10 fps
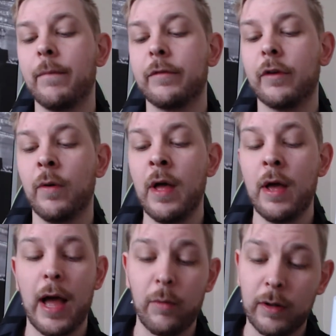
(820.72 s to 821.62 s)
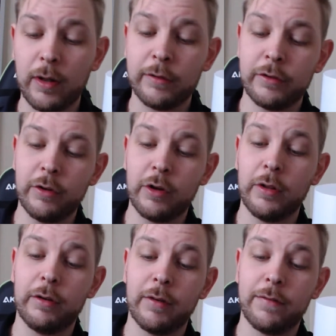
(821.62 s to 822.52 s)
So I will also do a
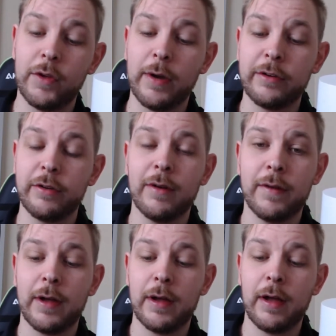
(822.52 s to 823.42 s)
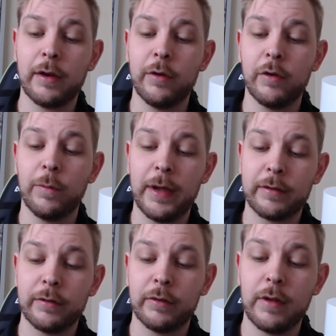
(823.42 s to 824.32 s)
little review. I do have a Google
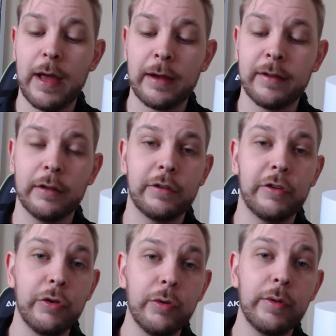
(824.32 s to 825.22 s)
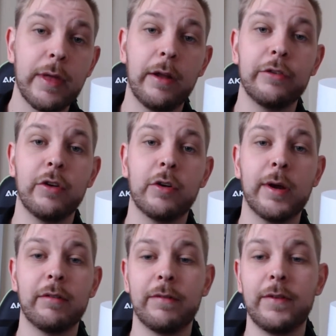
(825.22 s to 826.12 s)
Pixel XL2 that I'll do a
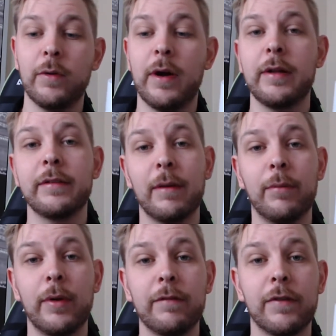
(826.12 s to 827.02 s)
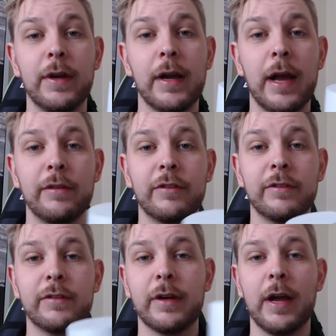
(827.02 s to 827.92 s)
quick review on at some point for you guys,
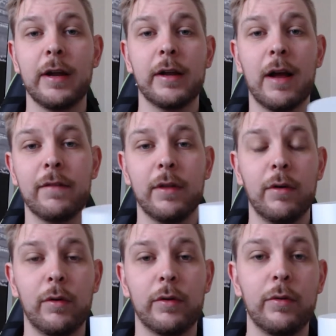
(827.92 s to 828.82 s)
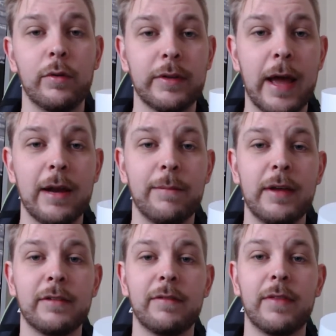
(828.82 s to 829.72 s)
just to kind of cover the whole Google
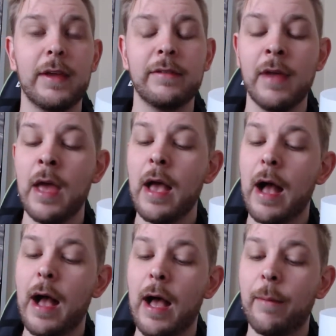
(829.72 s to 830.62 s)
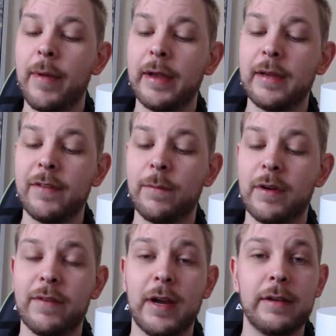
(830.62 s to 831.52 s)
database of things, and give you a
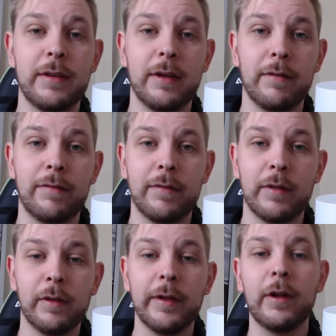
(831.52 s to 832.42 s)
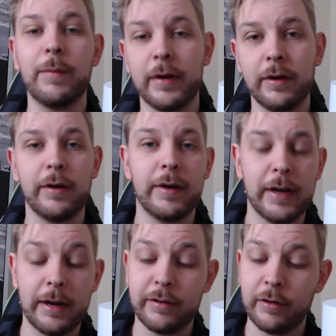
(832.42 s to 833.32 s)
bit of an idea of the little bit of
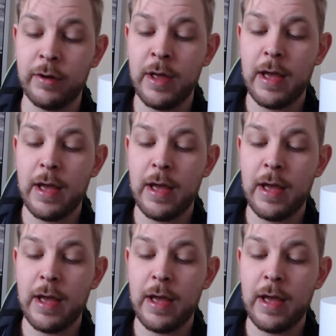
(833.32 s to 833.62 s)
nerding I do.